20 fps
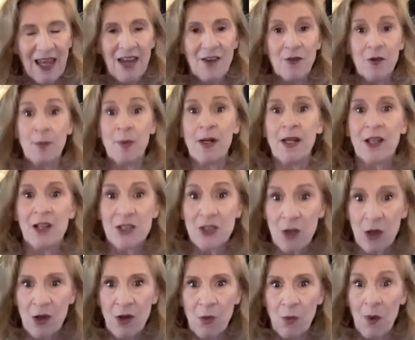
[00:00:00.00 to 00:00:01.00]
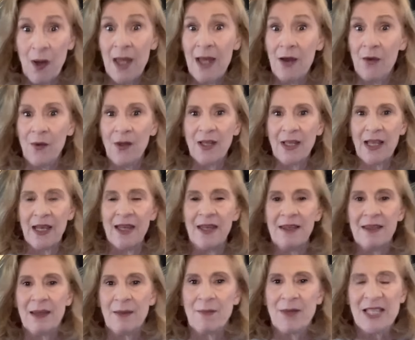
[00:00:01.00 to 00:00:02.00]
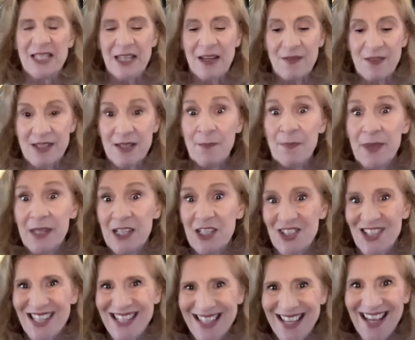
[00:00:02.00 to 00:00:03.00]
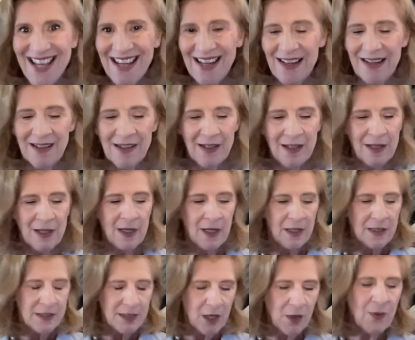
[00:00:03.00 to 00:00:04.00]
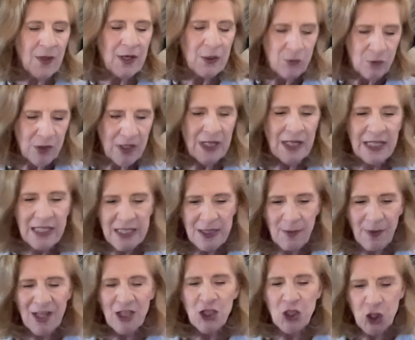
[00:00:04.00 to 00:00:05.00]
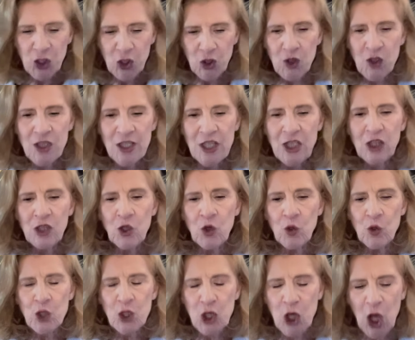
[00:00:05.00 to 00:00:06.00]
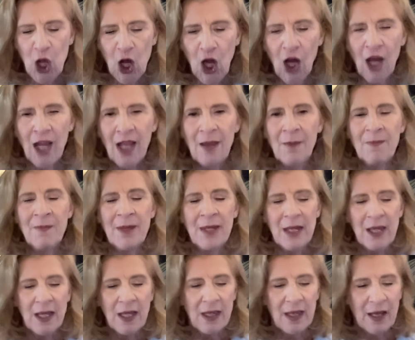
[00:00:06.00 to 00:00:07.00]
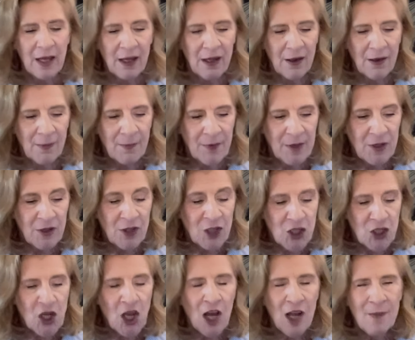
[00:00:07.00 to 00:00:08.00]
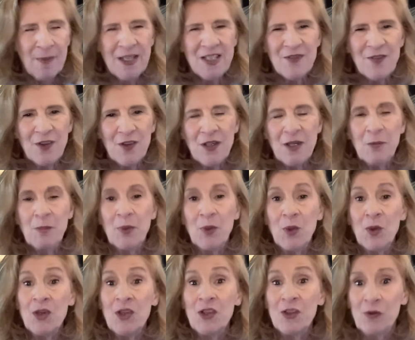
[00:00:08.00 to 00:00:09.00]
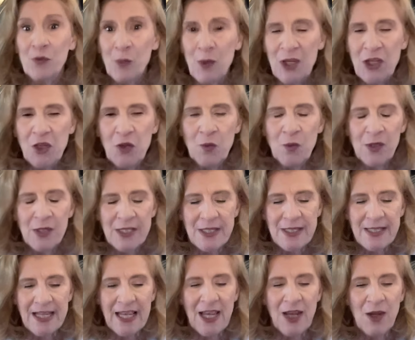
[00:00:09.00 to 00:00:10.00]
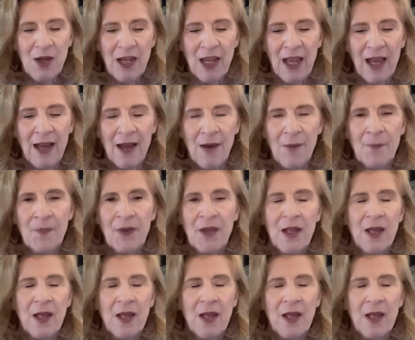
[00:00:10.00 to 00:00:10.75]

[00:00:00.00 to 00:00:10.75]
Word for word: everybody goes, oh, wow, okay, they must have something to say. So it really is about choosing your time um, the timing's very important of when you want to say, um,